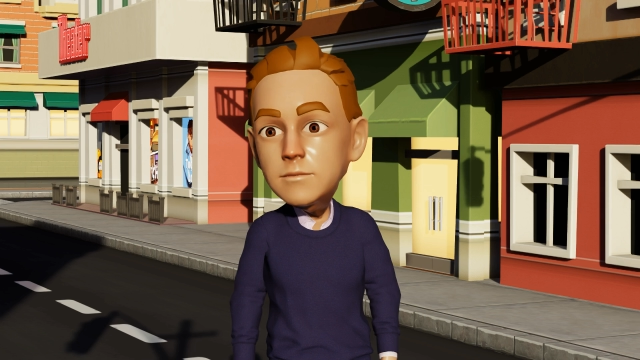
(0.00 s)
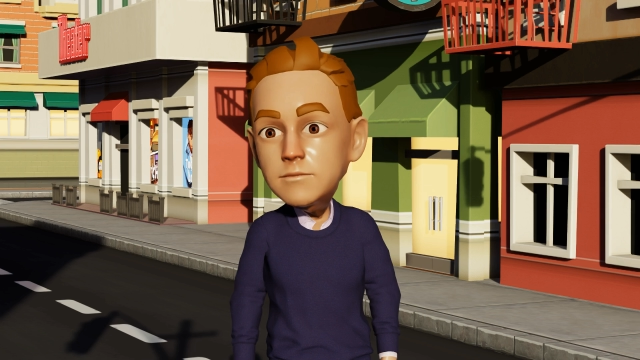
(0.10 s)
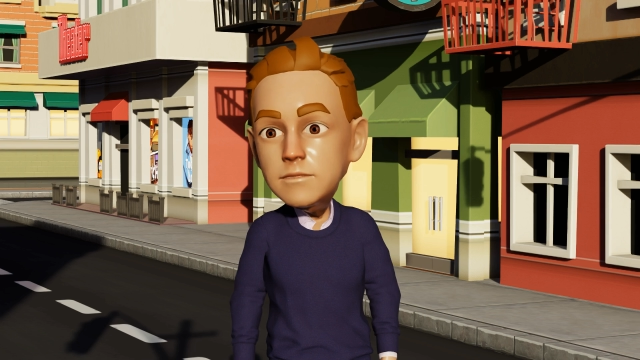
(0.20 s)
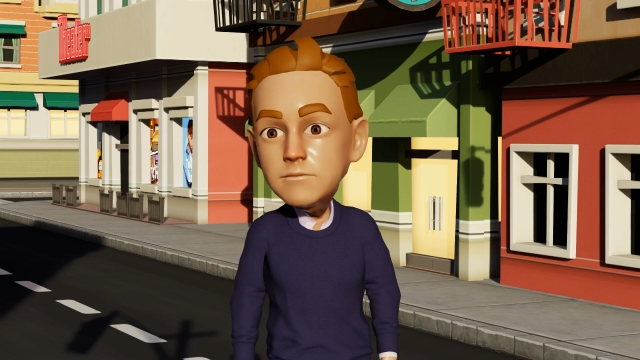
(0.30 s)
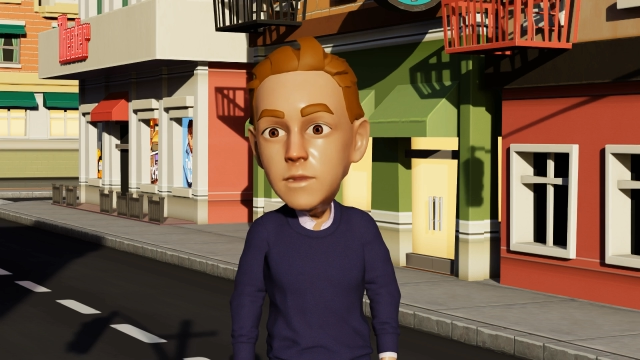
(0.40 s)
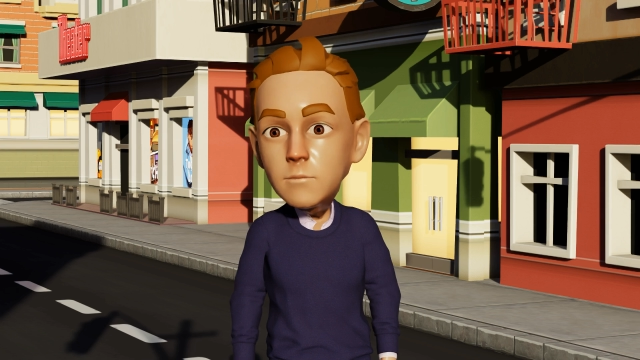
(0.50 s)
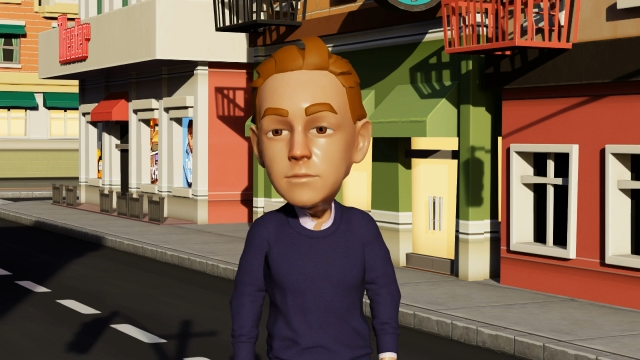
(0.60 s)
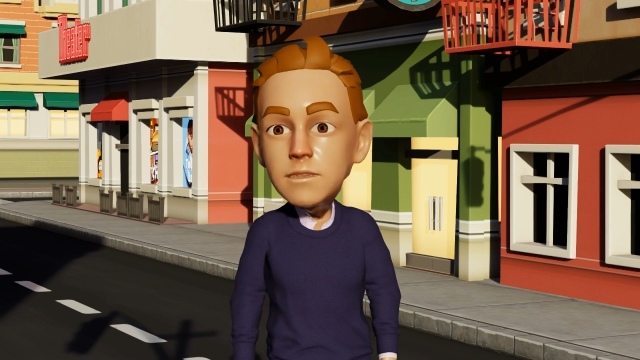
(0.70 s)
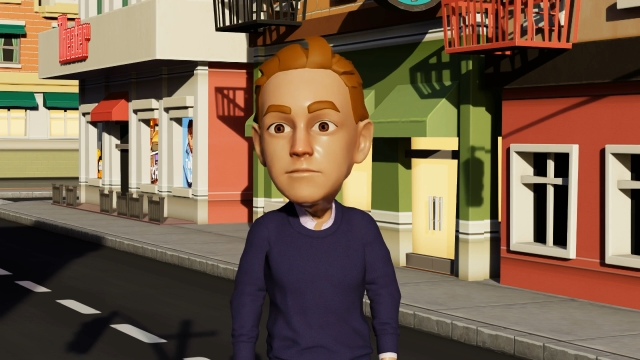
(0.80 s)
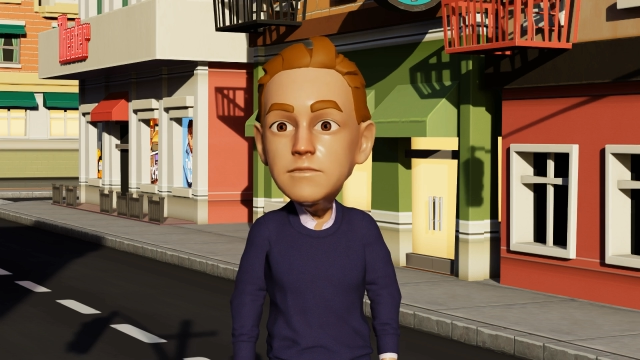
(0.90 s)
If you
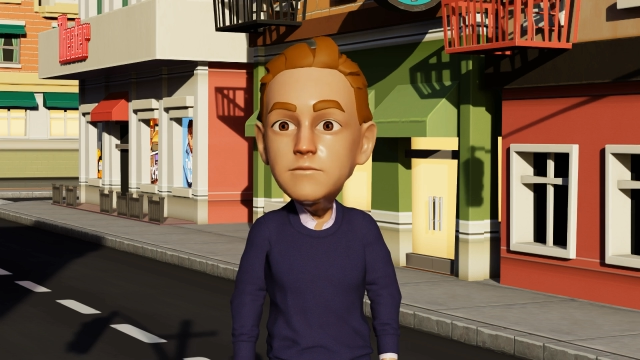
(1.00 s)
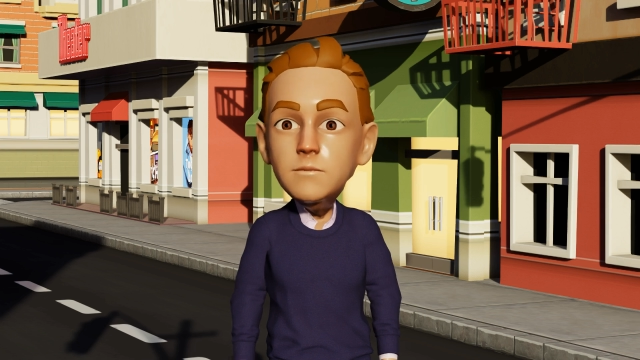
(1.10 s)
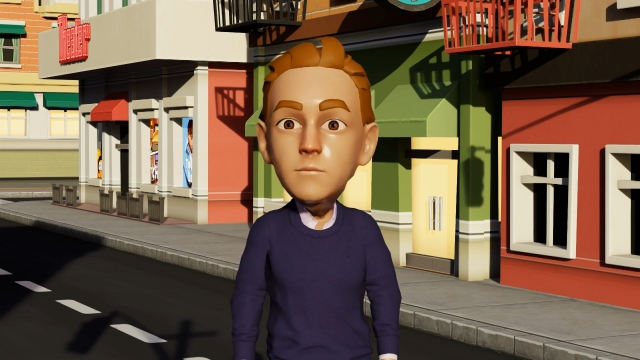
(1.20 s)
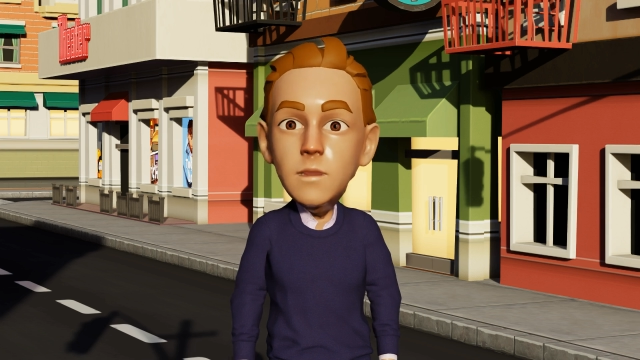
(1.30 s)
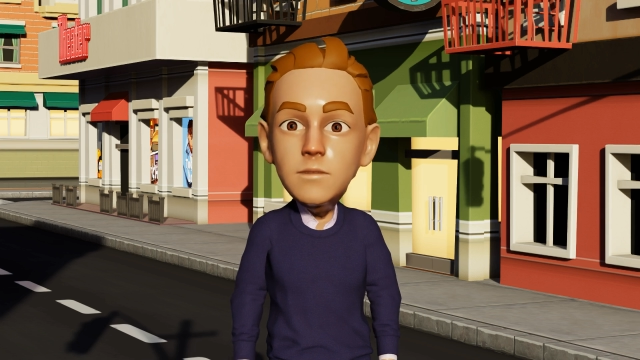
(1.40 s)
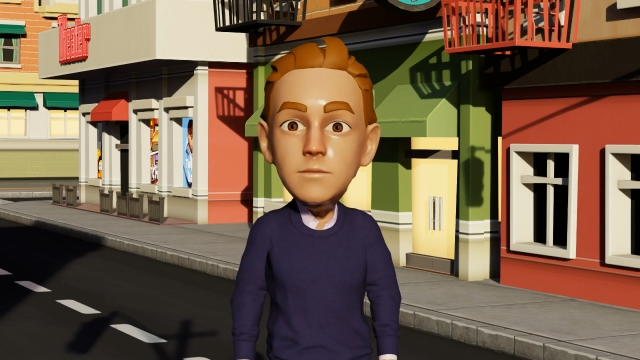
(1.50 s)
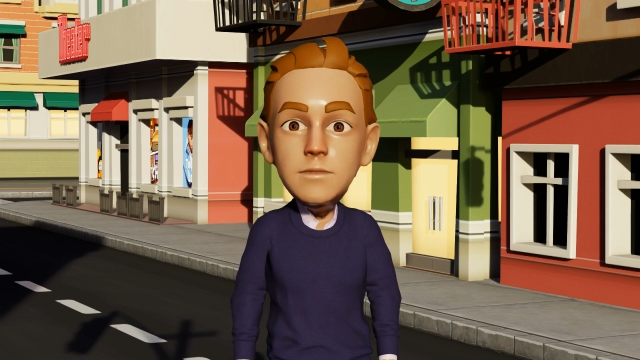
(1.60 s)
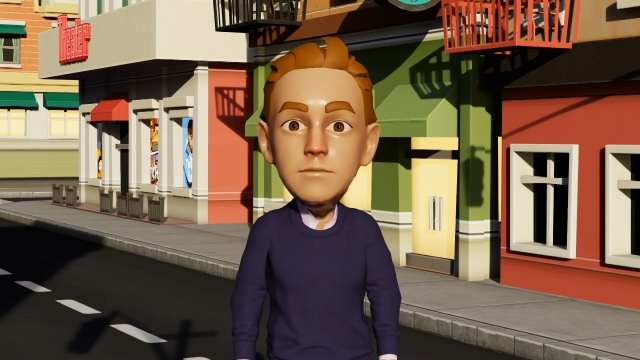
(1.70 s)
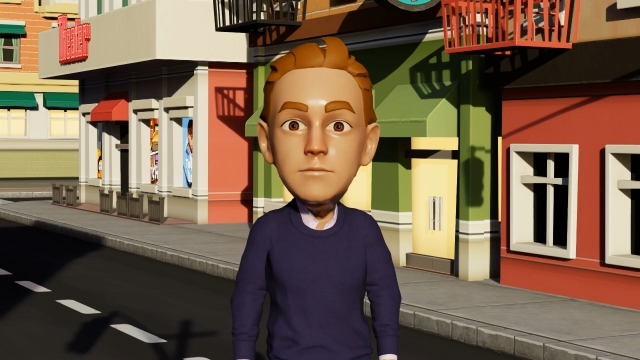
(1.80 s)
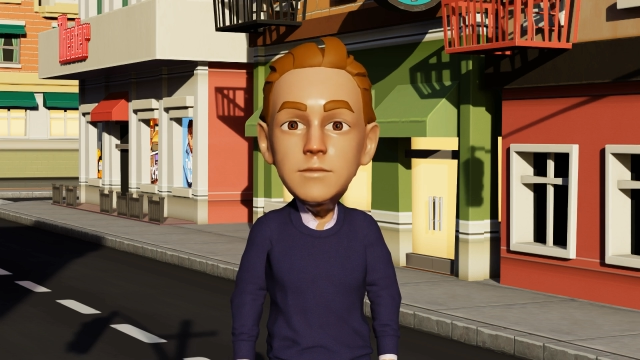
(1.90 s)
don't meet this
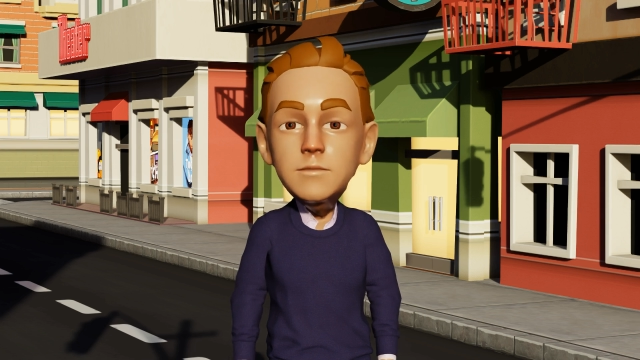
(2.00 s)
requirement,